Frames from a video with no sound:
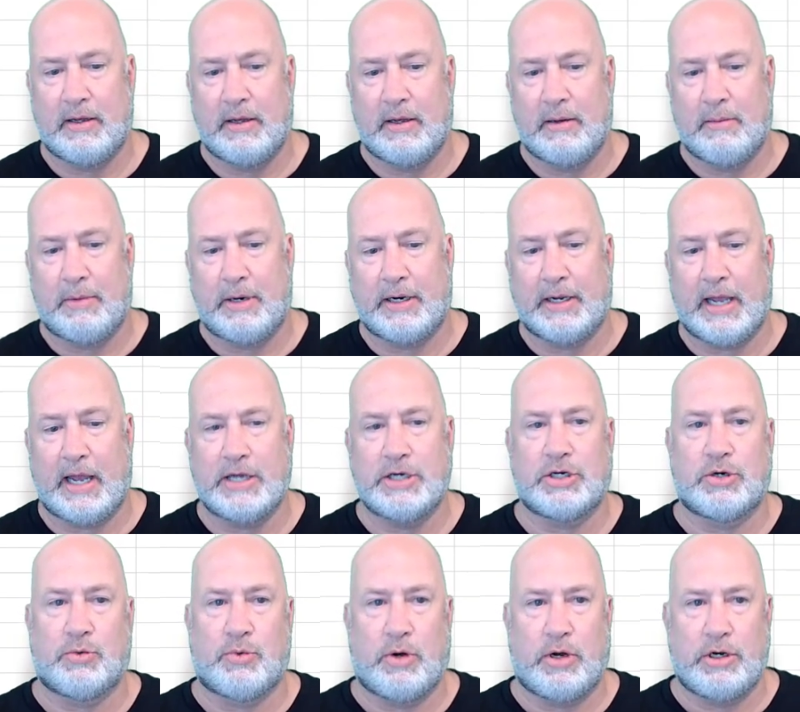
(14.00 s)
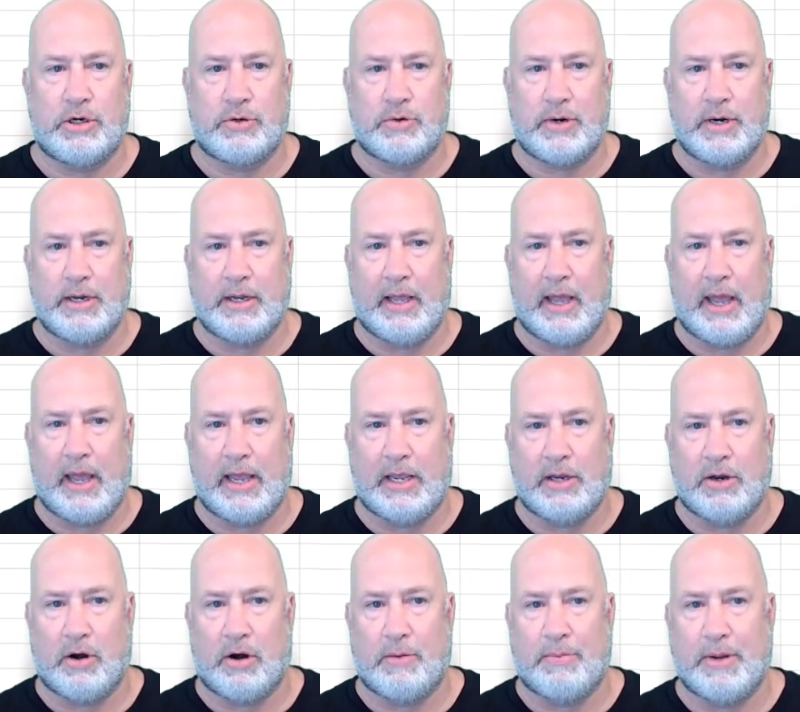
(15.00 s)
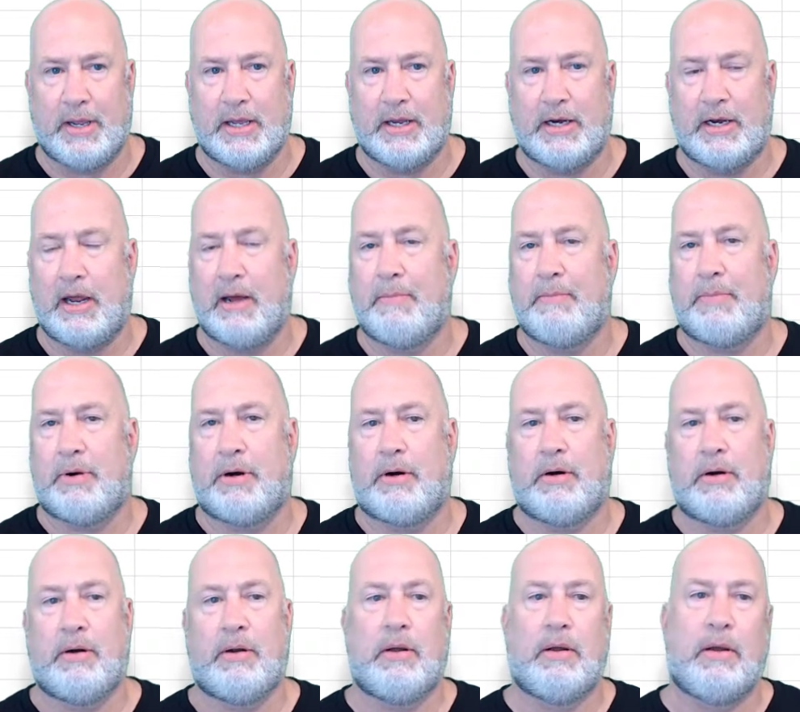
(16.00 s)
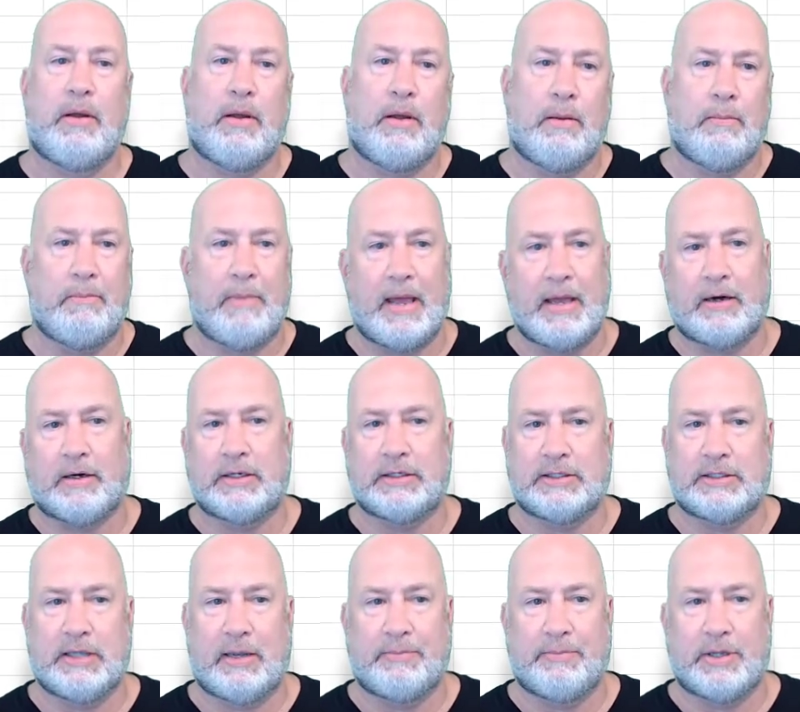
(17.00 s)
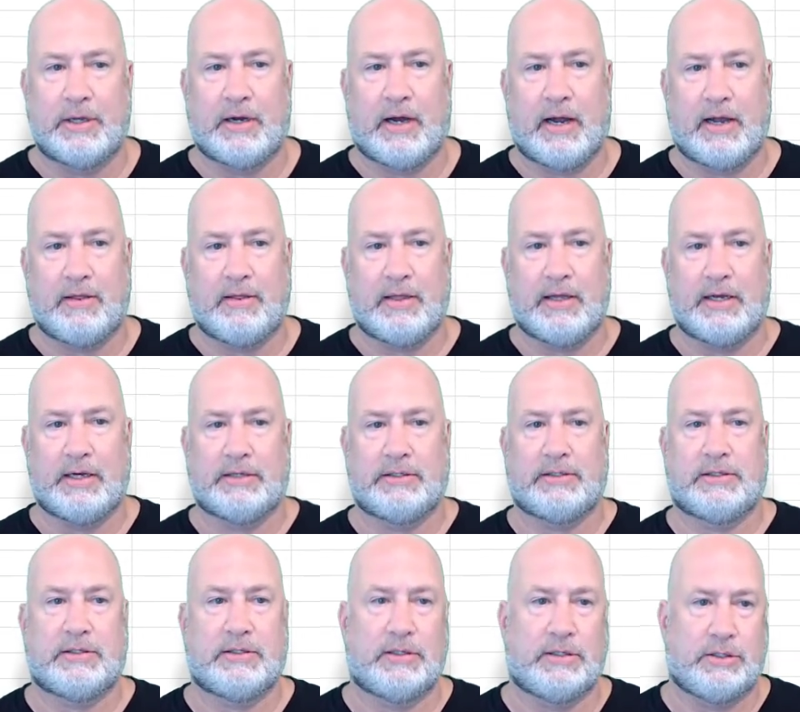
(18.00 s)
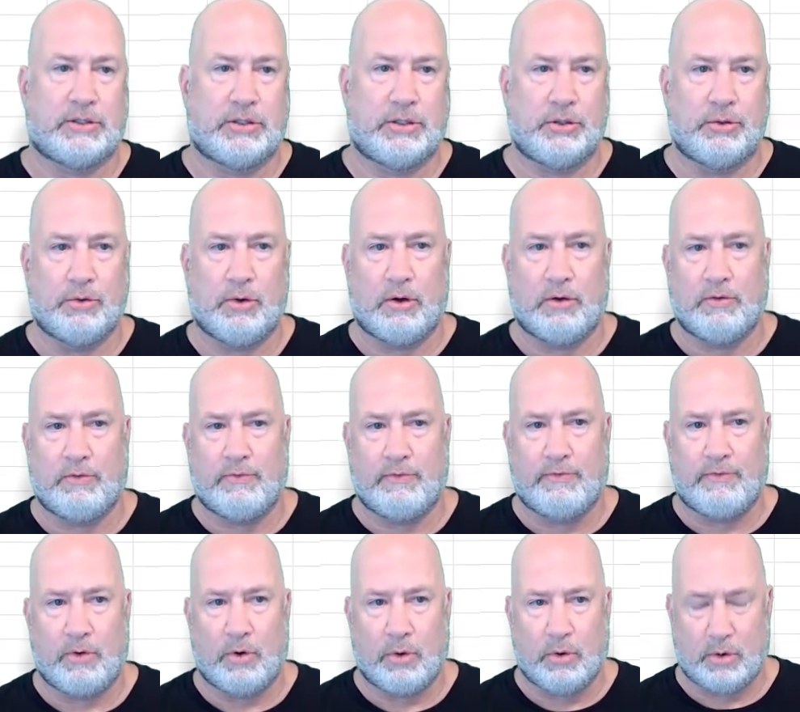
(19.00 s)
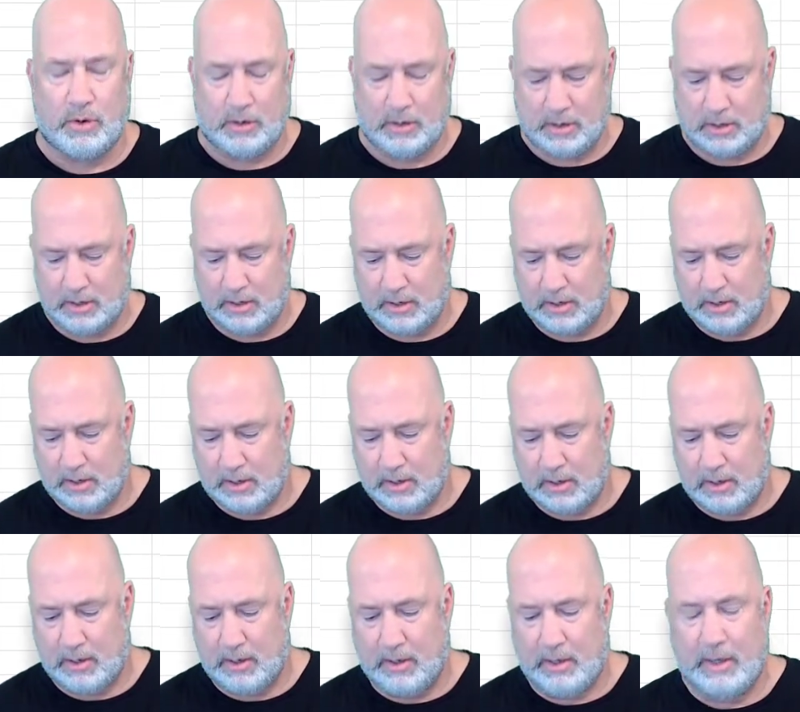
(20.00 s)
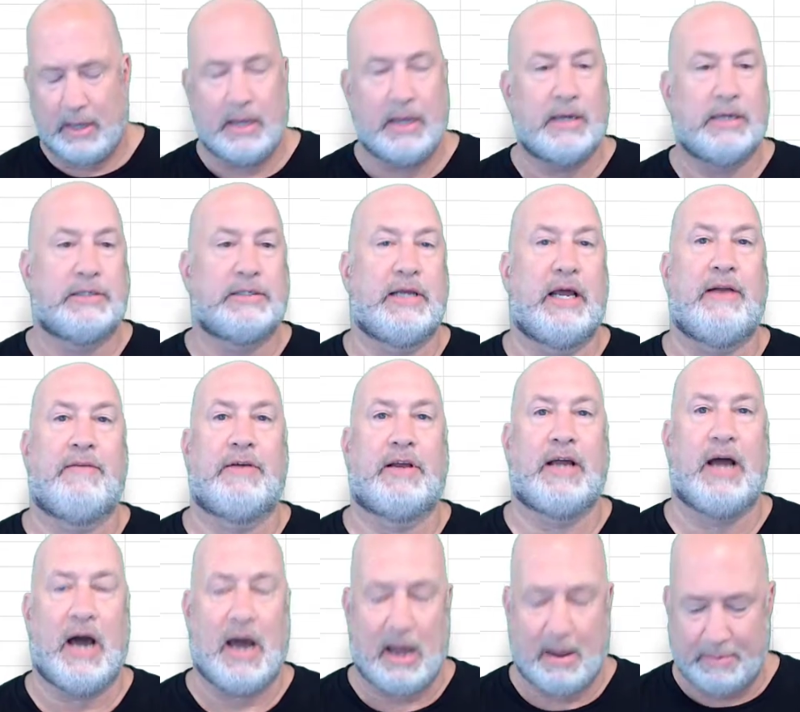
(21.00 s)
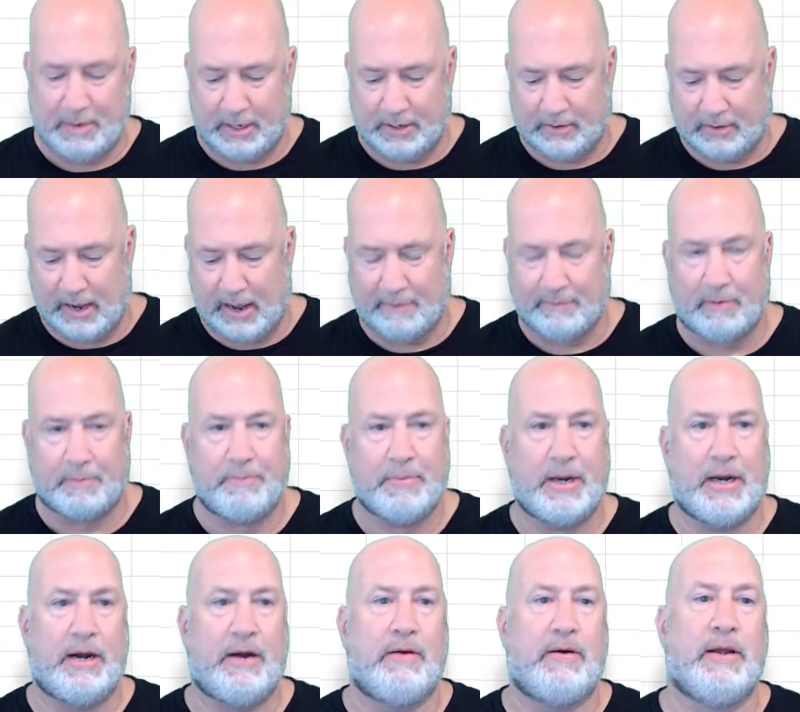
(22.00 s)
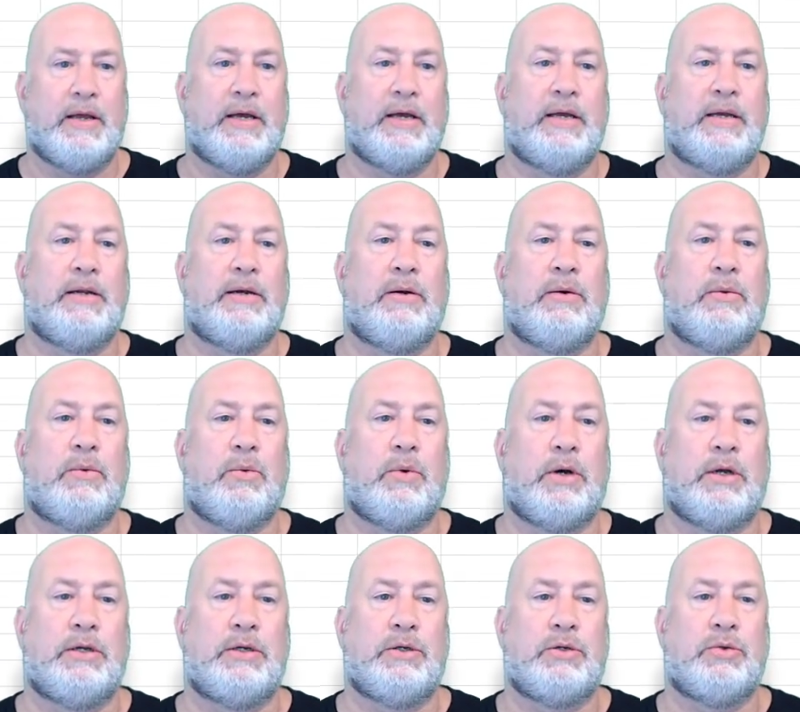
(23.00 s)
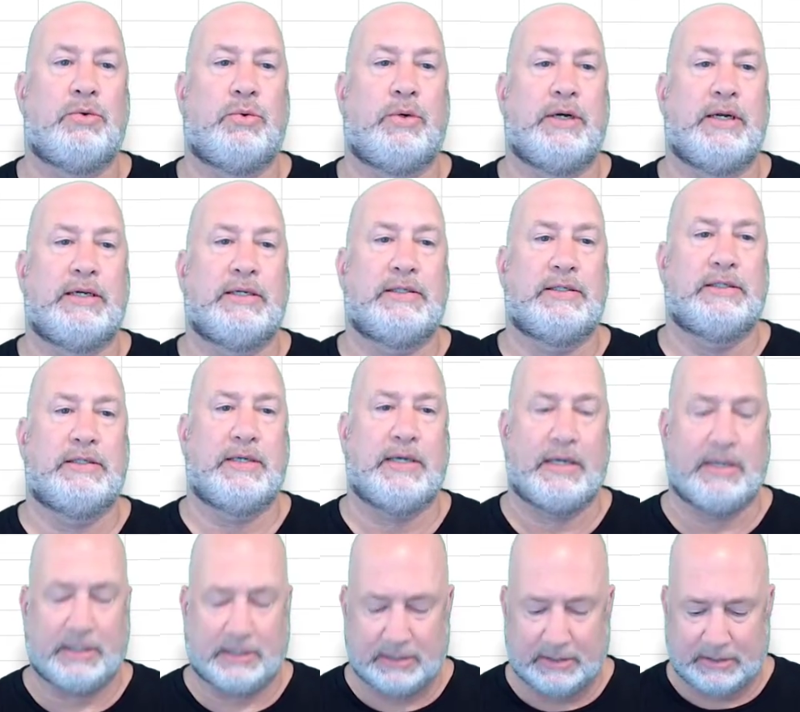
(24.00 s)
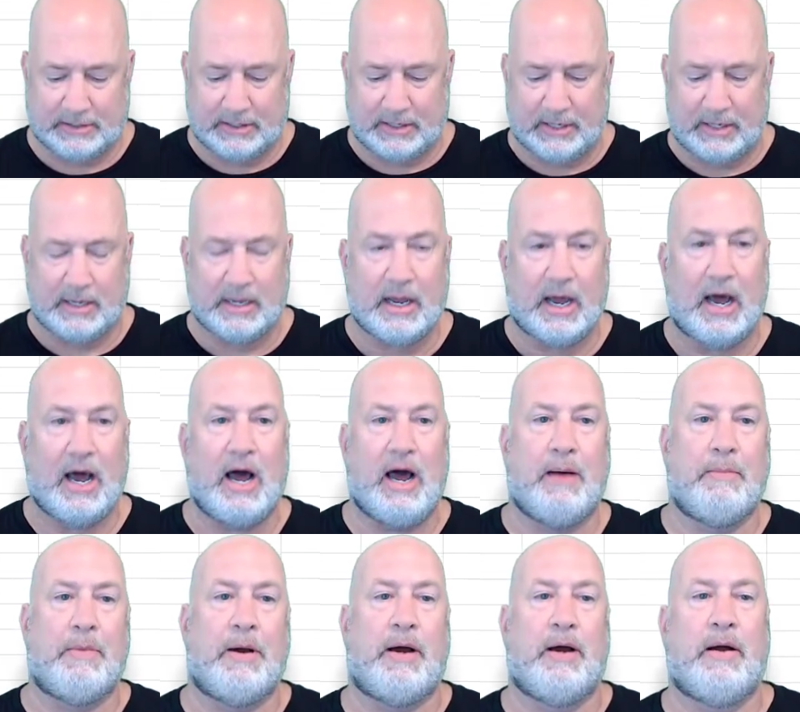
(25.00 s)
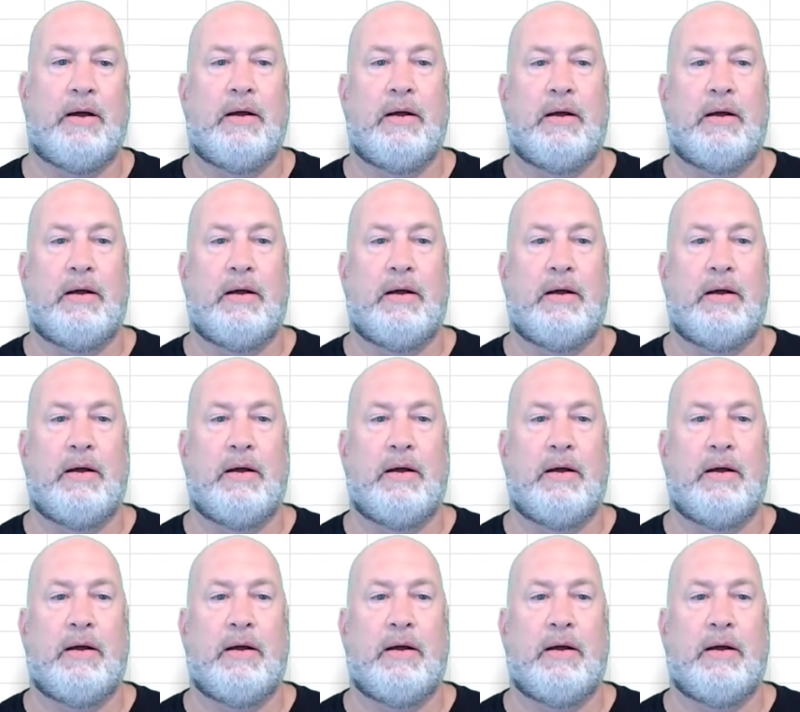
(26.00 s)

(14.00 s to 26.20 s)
But in case you're wondering, a European number may look something like this, 204. And instead of a comma, it'll have a period, 126, comma,